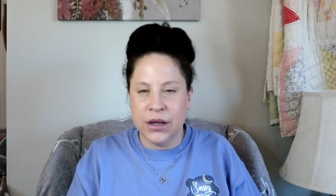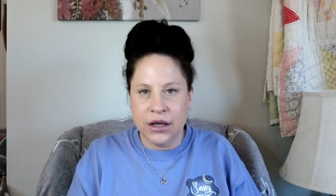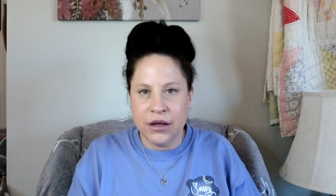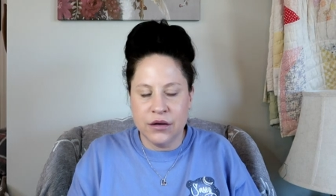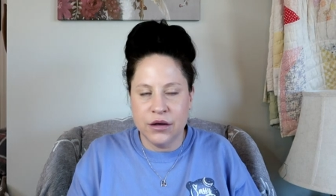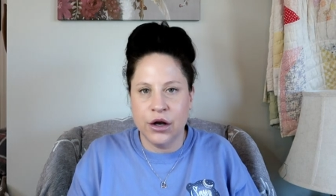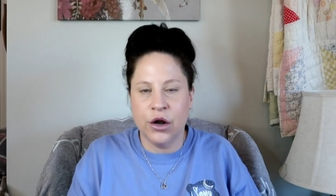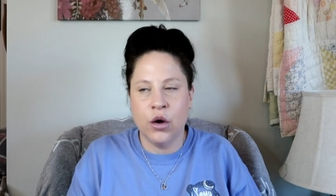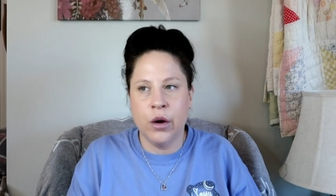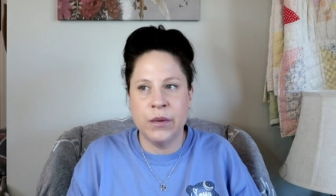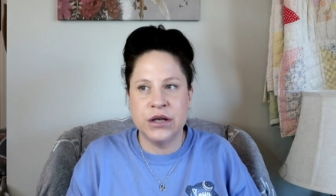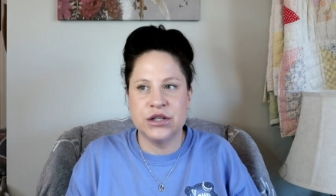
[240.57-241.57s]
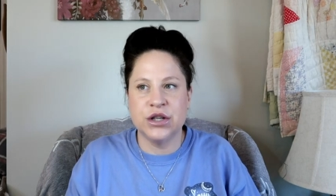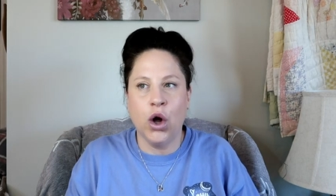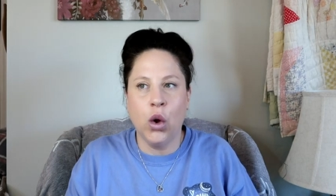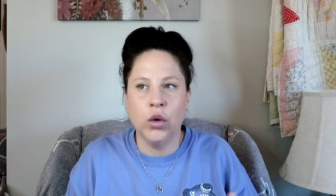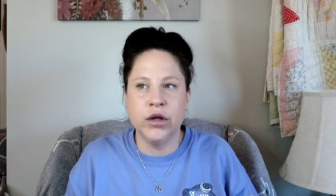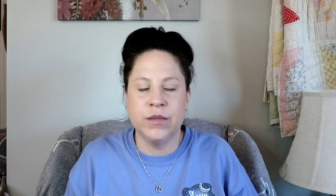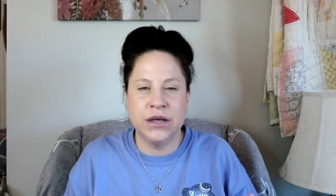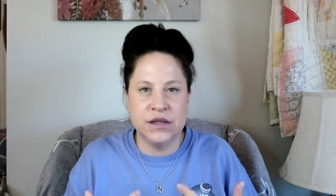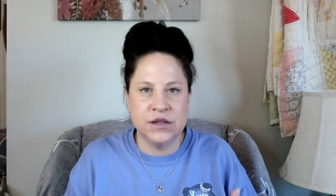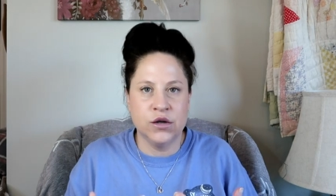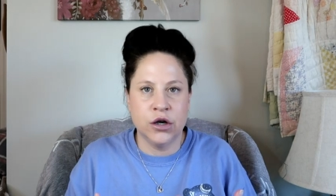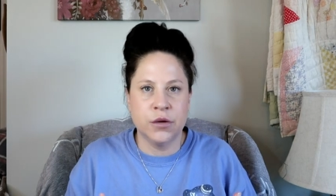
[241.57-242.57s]
me, you know, I mean, just holding me in
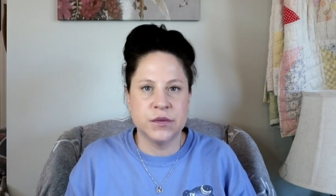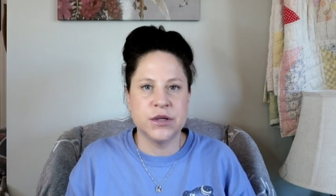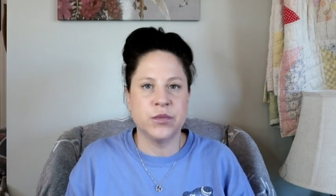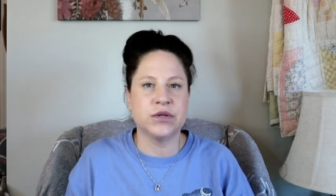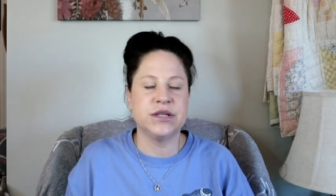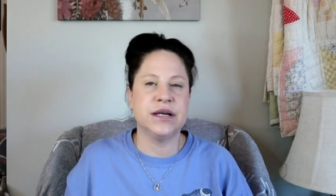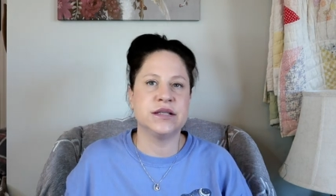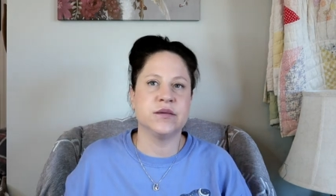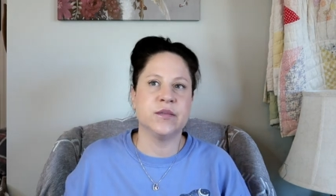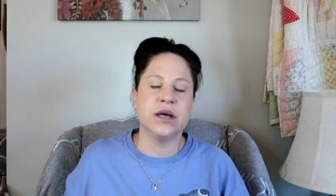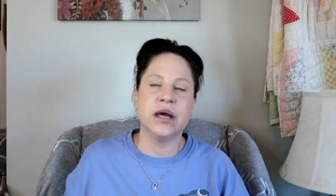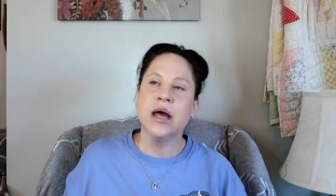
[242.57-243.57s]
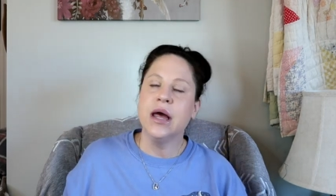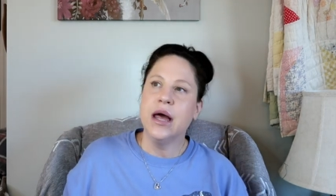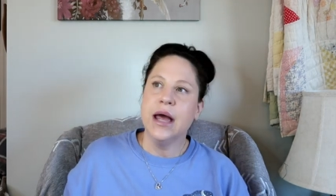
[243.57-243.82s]
His arms and protecting me.